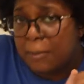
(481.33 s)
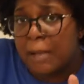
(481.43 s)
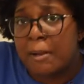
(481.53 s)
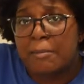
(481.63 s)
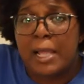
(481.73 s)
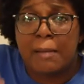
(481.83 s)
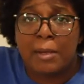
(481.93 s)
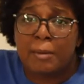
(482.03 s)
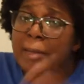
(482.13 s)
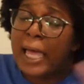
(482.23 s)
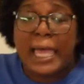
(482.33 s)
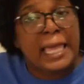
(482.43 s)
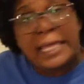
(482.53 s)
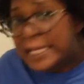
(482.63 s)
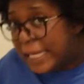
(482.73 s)
blah blah blah blah blah blah
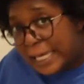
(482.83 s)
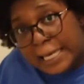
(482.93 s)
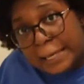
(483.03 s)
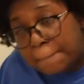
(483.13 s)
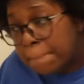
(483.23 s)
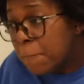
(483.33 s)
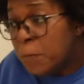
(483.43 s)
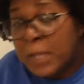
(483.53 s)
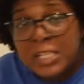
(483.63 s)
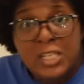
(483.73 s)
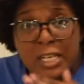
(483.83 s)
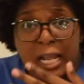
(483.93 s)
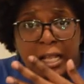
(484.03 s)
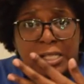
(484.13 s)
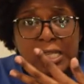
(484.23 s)
and Dane she did
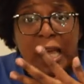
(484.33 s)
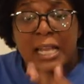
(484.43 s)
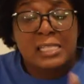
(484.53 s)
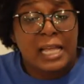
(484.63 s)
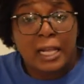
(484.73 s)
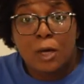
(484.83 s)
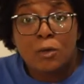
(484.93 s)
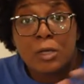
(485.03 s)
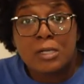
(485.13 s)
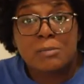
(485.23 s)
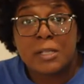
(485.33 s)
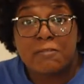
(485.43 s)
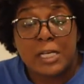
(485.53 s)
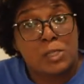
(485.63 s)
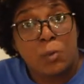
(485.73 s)
all this and Ani's like no you know these
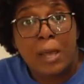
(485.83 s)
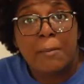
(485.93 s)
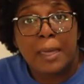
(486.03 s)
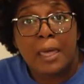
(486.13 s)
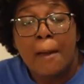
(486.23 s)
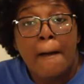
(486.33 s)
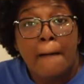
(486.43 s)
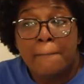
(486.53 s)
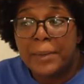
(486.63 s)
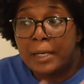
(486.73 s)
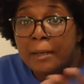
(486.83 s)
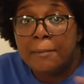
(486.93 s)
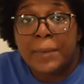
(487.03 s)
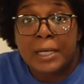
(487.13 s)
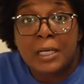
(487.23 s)
motherfuckers raped me but
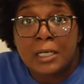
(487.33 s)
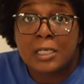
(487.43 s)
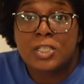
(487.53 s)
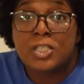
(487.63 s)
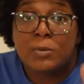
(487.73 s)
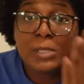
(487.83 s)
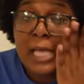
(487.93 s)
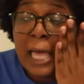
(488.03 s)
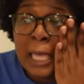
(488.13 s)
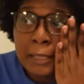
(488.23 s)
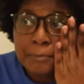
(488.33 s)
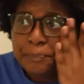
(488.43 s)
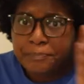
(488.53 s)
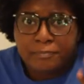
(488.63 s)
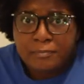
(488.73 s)
because she was like
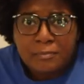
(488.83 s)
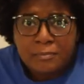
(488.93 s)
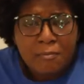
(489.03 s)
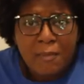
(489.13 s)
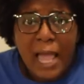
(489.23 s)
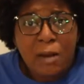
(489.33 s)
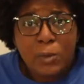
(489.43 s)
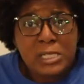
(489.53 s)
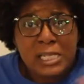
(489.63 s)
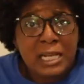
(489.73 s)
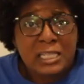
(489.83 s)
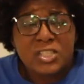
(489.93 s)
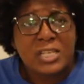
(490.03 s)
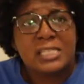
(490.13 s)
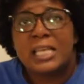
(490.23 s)
I don't want to say nothing
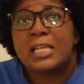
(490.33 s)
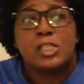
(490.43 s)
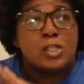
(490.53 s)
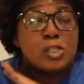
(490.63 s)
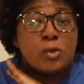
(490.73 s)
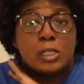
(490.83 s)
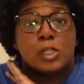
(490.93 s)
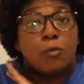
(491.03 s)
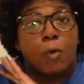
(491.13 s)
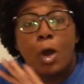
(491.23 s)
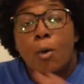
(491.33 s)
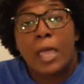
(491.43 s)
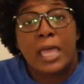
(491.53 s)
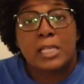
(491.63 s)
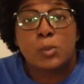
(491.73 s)
she ain't say nothing so this girl is a grown
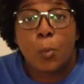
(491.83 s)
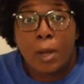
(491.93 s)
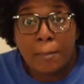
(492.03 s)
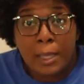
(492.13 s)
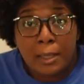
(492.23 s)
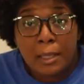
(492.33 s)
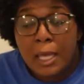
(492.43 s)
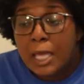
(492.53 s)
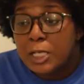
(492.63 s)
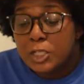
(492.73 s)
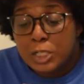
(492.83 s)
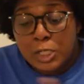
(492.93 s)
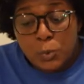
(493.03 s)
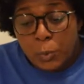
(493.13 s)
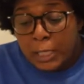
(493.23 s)
ass woman
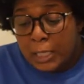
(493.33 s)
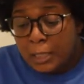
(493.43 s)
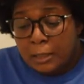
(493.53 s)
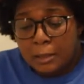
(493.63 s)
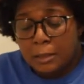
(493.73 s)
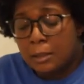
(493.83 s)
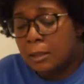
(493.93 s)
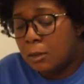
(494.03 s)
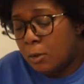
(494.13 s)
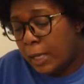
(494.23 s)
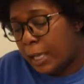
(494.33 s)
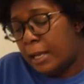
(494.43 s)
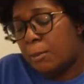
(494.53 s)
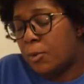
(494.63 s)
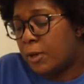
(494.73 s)
she's with oh a
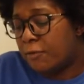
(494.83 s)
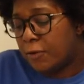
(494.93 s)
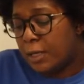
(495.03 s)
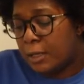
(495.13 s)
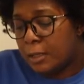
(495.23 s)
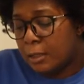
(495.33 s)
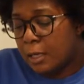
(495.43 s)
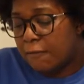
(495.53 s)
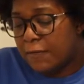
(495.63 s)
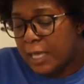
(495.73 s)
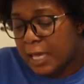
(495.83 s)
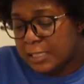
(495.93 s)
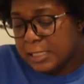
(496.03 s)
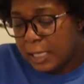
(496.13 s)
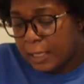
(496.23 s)
goddamn boyfriend her
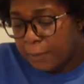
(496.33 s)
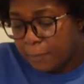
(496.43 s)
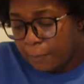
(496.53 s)
fiance